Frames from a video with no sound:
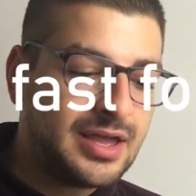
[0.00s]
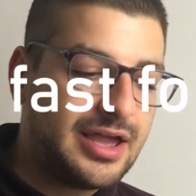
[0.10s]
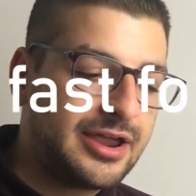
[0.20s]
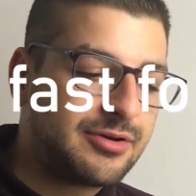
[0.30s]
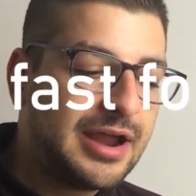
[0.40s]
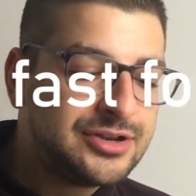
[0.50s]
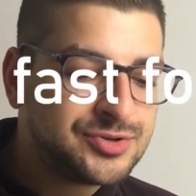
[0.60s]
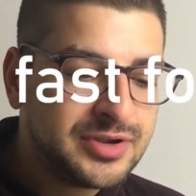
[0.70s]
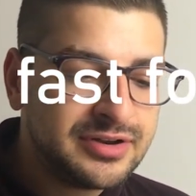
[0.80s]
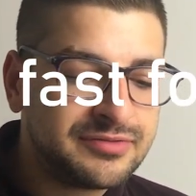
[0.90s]
I
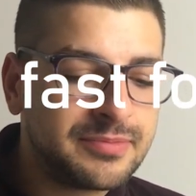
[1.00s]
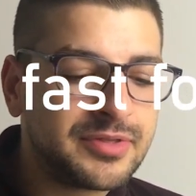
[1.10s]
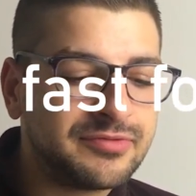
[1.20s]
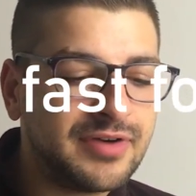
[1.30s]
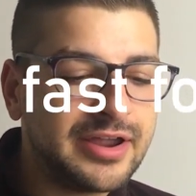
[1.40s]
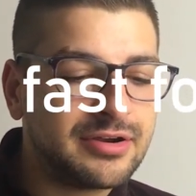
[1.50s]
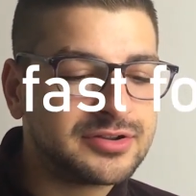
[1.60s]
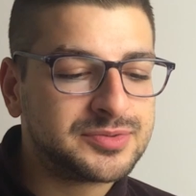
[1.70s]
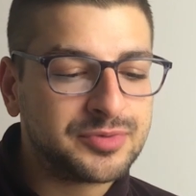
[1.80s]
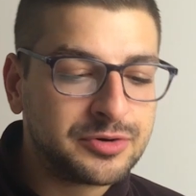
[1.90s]
graduated from the Fine
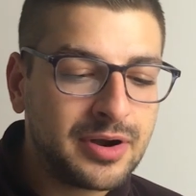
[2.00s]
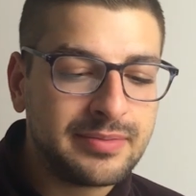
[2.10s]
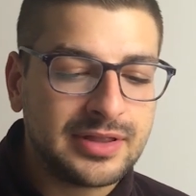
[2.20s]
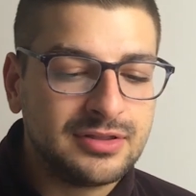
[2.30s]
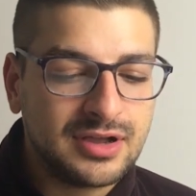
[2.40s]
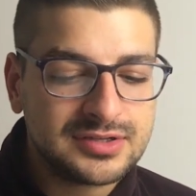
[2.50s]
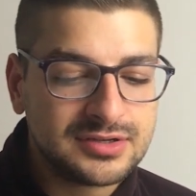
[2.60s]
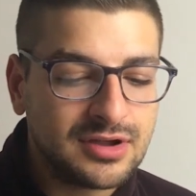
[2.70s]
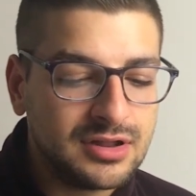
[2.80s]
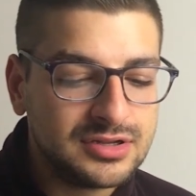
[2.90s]
Arts program at Dawson
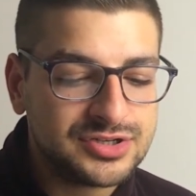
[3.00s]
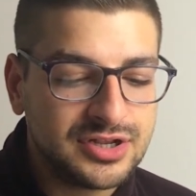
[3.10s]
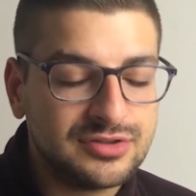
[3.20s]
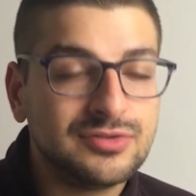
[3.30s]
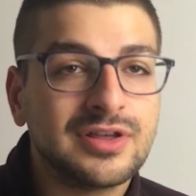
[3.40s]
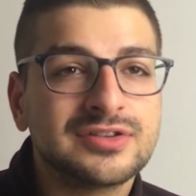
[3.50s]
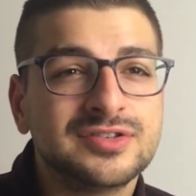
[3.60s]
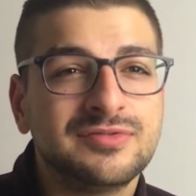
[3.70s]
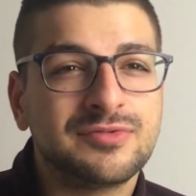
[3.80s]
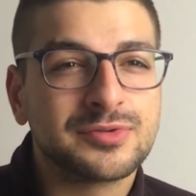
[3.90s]
College in
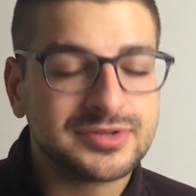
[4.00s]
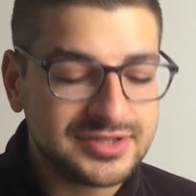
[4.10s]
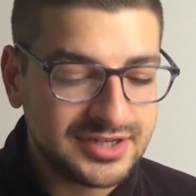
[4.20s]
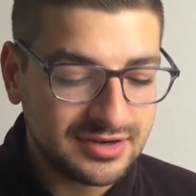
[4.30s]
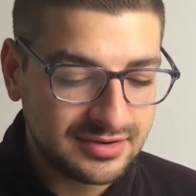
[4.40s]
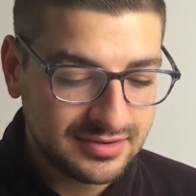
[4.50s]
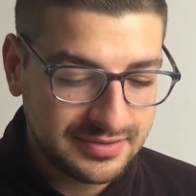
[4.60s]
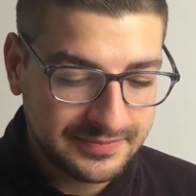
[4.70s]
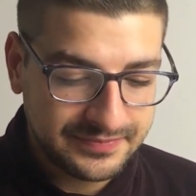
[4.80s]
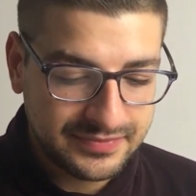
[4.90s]
2014
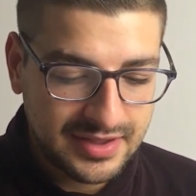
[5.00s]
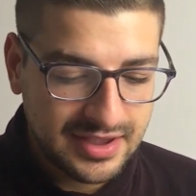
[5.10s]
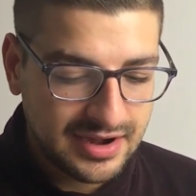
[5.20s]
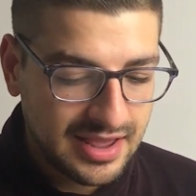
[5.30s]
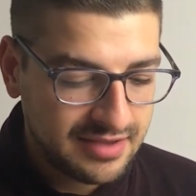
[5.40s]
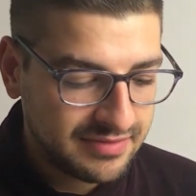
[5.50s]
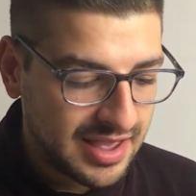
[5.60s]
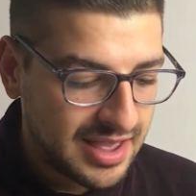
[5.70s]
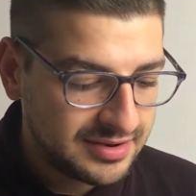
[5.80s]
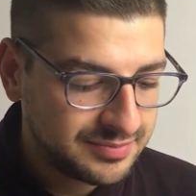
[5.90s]
and have
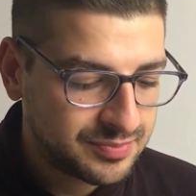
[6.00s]
had